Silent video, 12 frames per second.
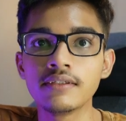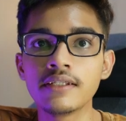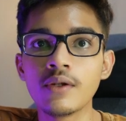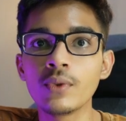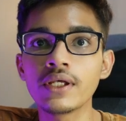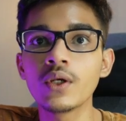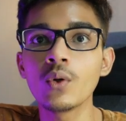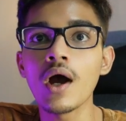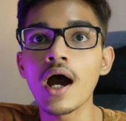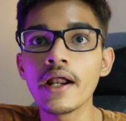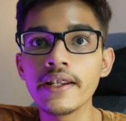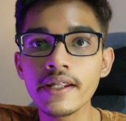Then we give
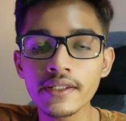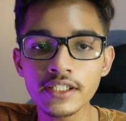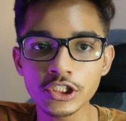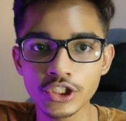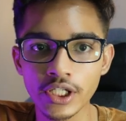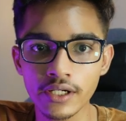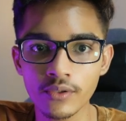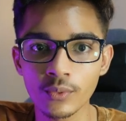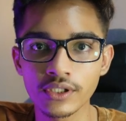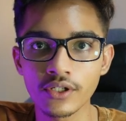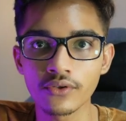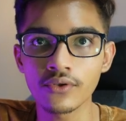another check
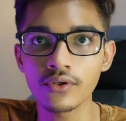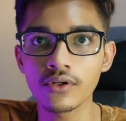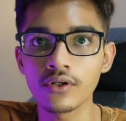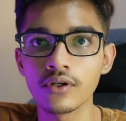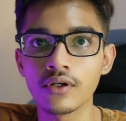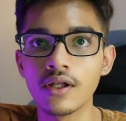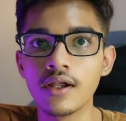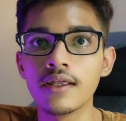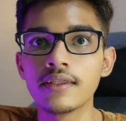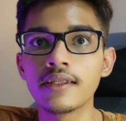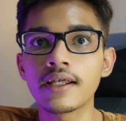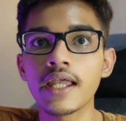with the rook.
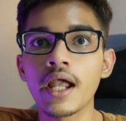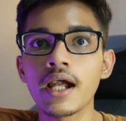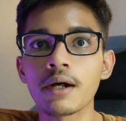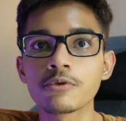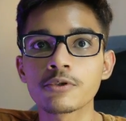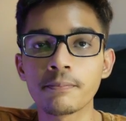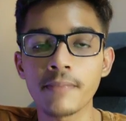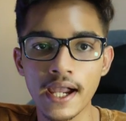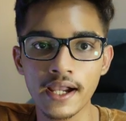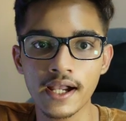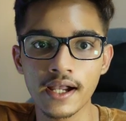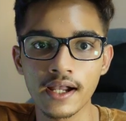The king comes
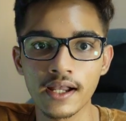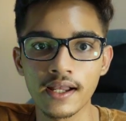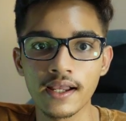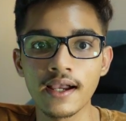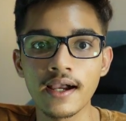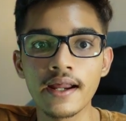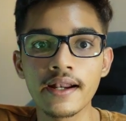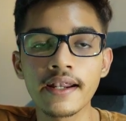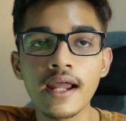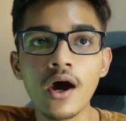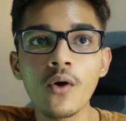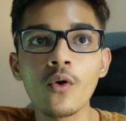back
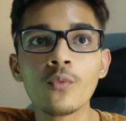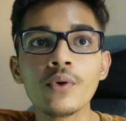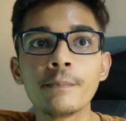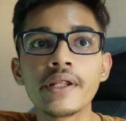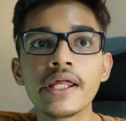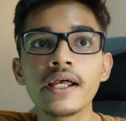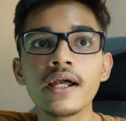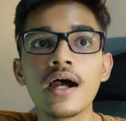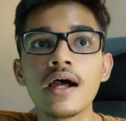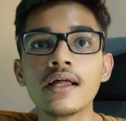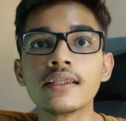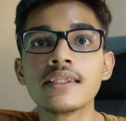and now we bring
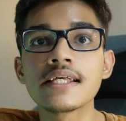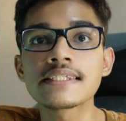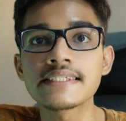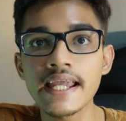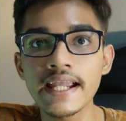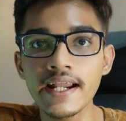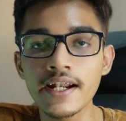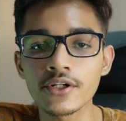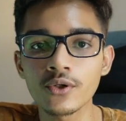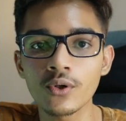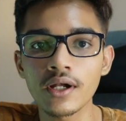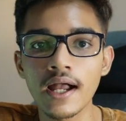the
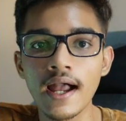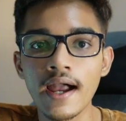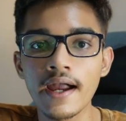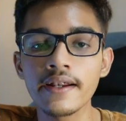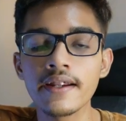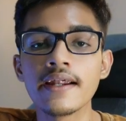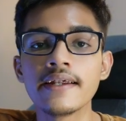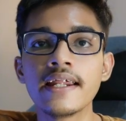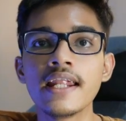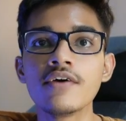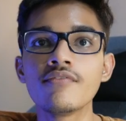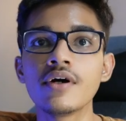second rook and
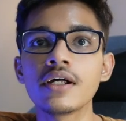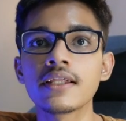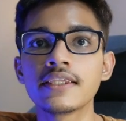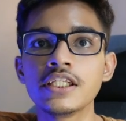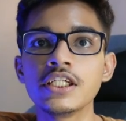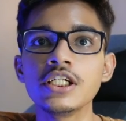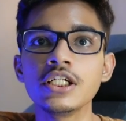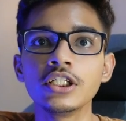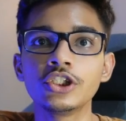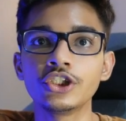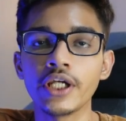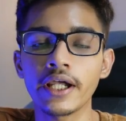deliver the
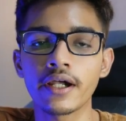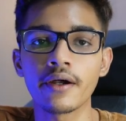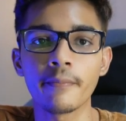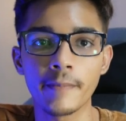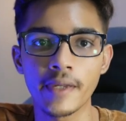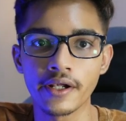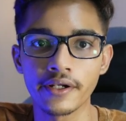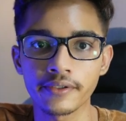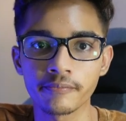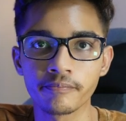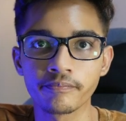checkmate.